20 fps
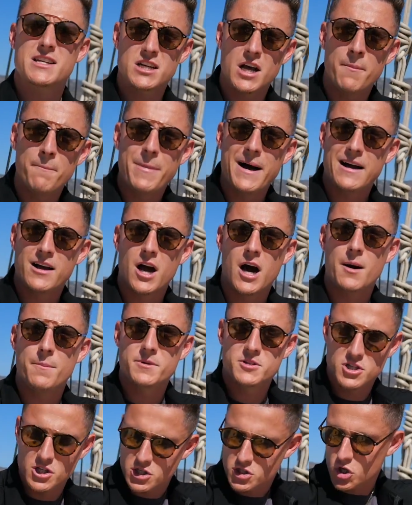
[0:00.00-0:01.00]
to come back up
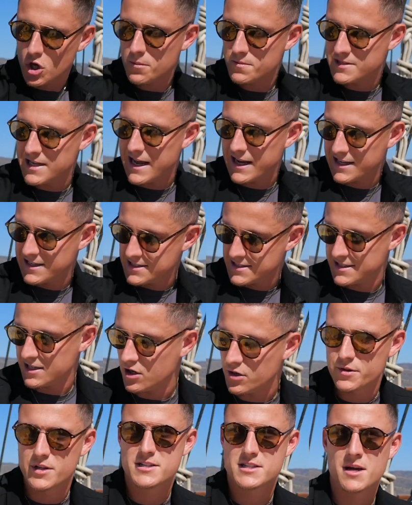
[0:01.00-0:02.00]
to the top deck and sit
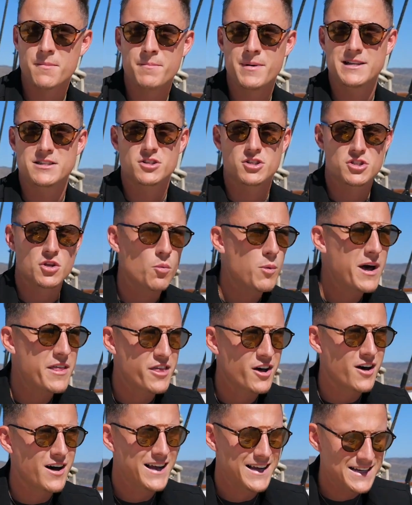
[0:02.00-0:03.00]
on the sunbeds because the
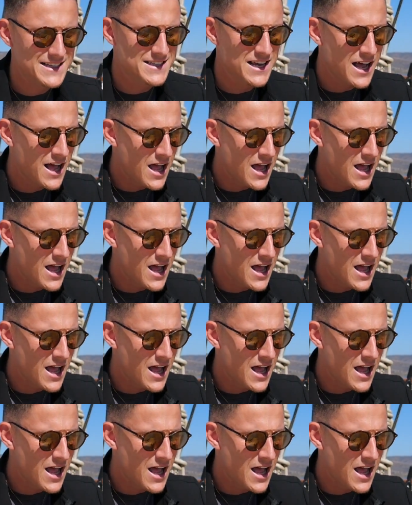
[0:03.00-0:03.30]
weather is